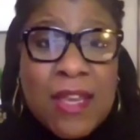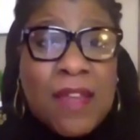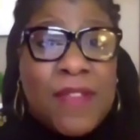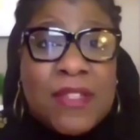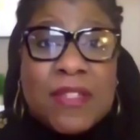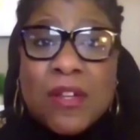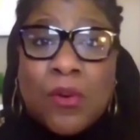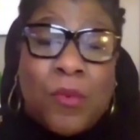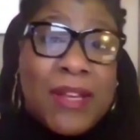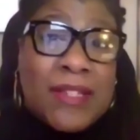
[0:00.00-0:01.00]
This is a
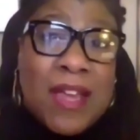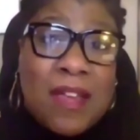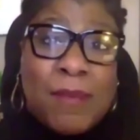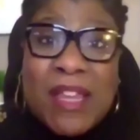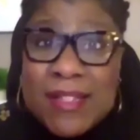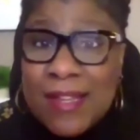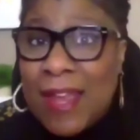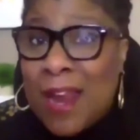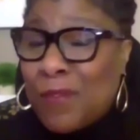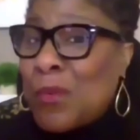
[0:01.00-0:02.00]
great time because
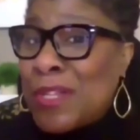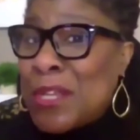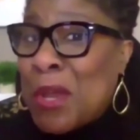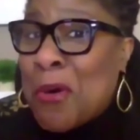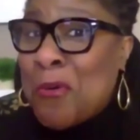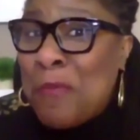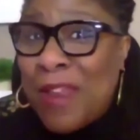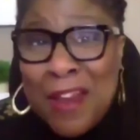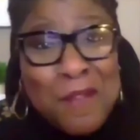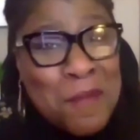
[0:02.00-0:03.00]
everyone's at home
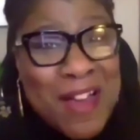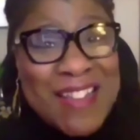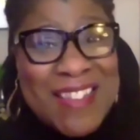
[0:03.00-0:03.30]
and everyone's